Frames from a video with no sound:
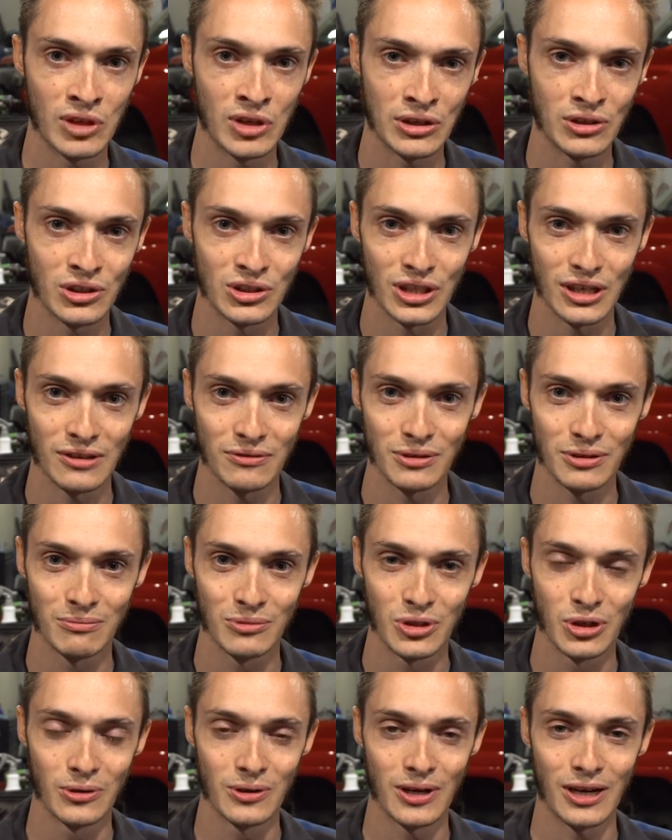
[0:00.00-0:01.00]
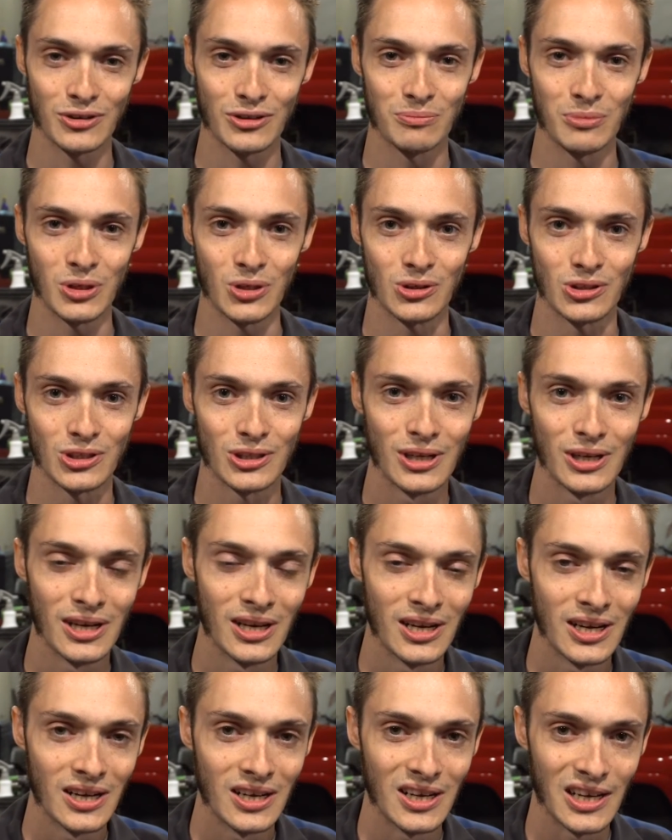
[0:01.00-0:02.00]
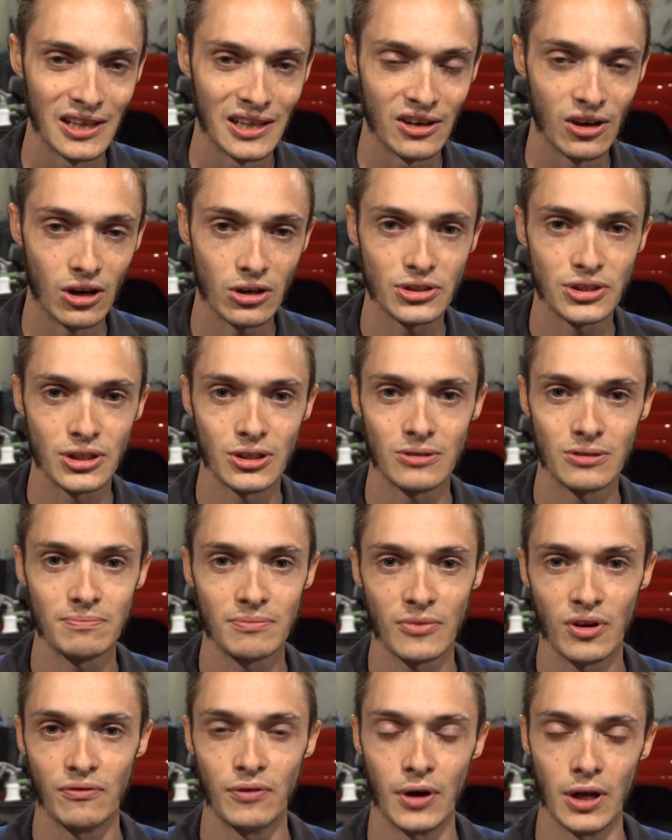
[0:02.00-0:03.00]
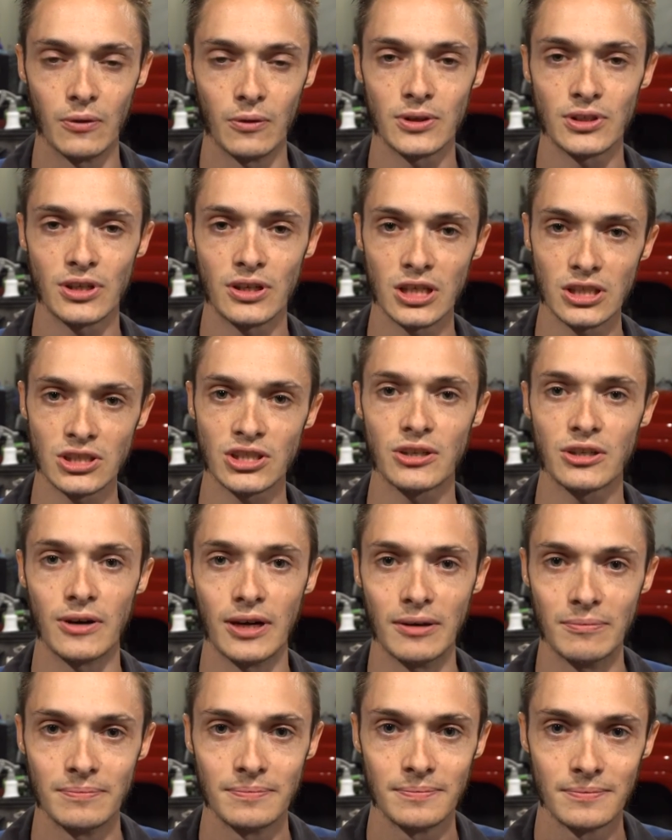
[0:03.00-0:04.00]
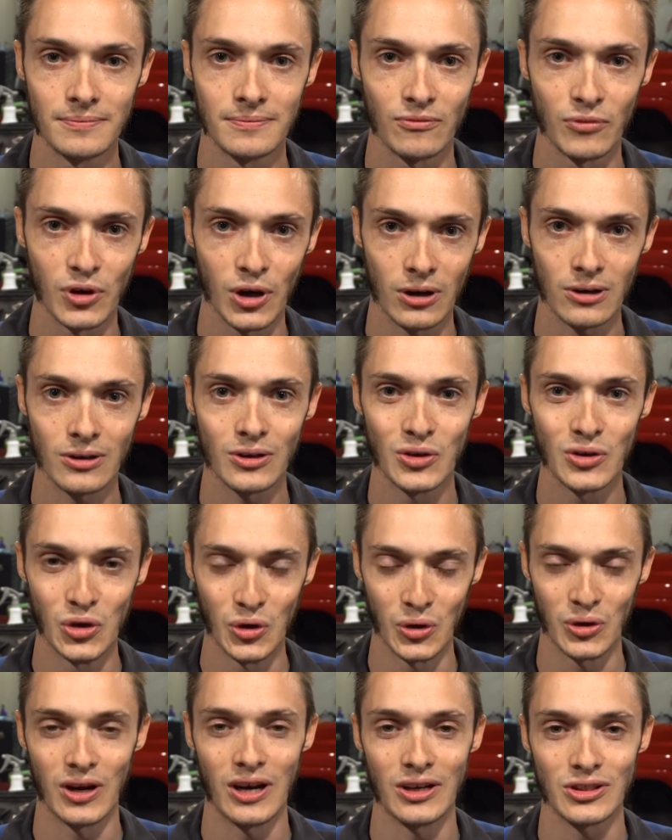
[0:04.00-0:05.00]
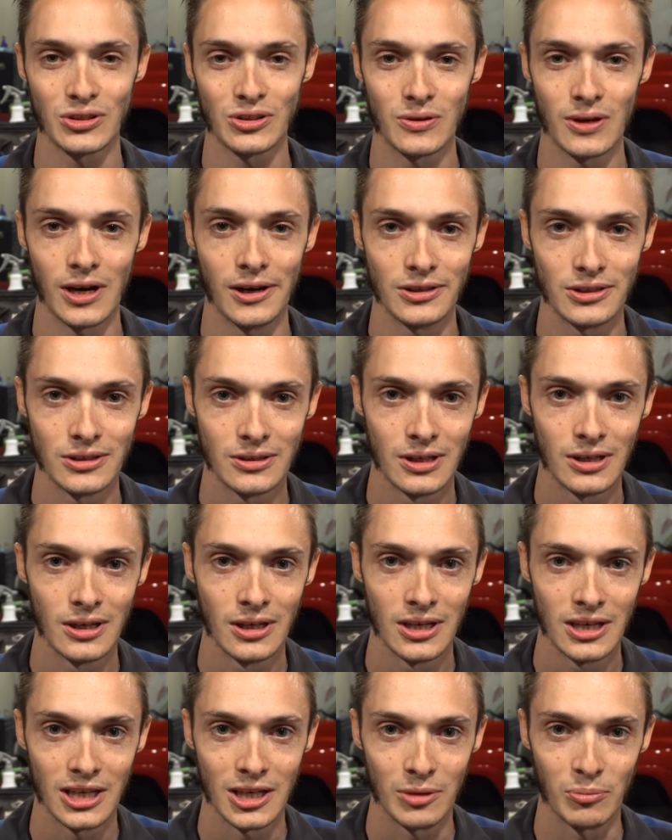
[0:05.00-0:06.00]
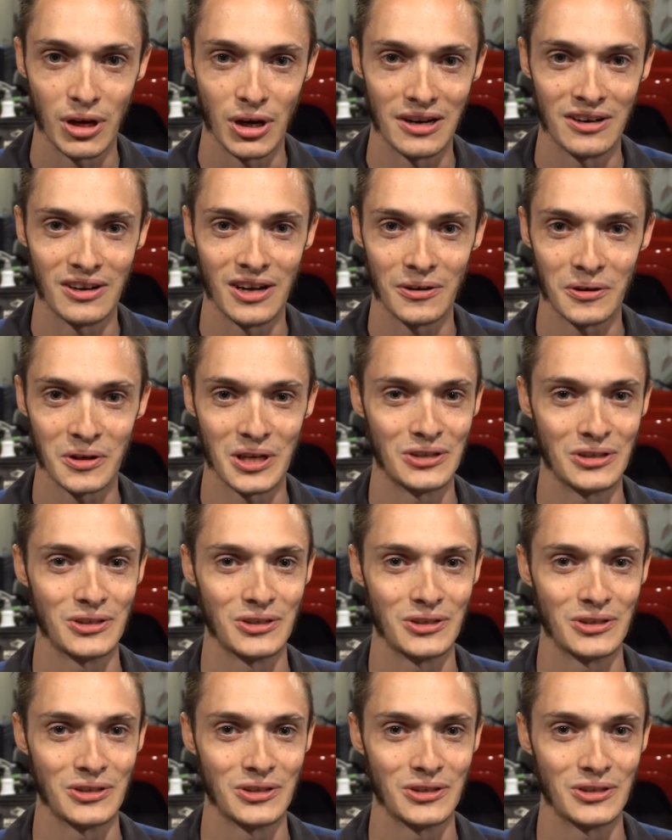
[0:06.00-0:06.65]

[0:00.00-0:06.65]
yourself some Cougar House merch. And then also, follow us on Instagram. We are Cougar House Garage. And Brandon and I will